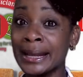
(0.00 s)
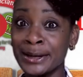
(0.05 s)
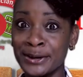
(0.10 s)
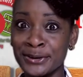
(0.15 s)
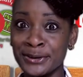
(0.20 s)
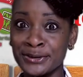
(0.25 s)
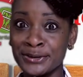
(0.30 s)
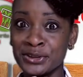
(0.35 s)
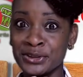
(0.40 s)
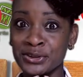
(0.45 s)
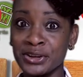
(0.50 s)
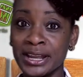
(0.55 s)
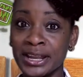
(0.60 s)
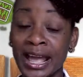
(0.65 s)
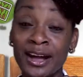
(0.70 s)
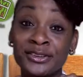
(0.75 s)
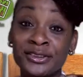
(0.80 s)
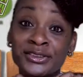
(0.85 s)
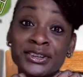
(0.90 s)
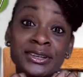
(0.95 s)
new junior
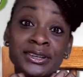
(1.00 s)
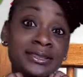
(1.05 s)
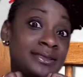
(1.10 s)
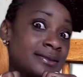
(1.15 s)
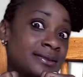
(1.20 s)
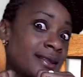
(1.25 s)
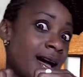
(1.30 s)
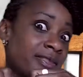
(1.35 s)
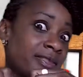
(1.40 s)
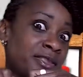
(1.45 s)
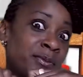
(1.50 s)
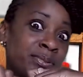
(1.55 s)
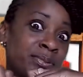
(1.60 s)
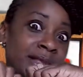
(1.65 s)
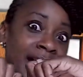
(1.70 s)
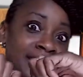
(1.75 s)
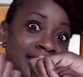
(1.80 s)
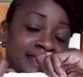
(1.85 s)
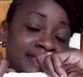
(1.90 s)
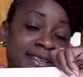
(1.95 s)
counter. It's not the
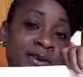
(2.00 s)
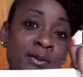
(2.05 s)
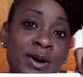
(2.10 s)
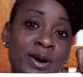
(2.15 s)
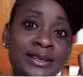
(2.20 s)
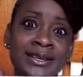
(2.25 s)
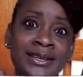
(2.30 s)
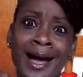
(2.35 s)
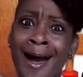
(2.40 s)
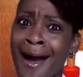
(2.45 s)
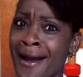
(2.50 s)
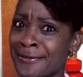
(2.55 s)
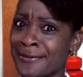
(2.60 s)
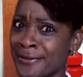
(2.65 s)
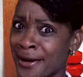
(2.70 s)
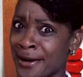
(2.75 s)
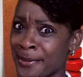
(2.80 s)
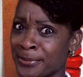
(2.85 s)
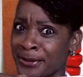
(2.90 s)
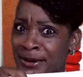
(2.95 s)
plastic one. I've
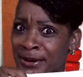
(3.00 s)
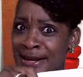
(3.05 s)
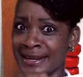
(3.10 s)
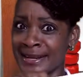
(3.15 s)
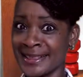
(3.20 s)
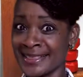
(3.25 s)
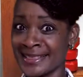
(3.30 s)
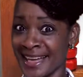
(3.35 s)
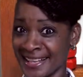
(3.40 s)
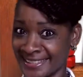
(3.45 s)
upgraded. That's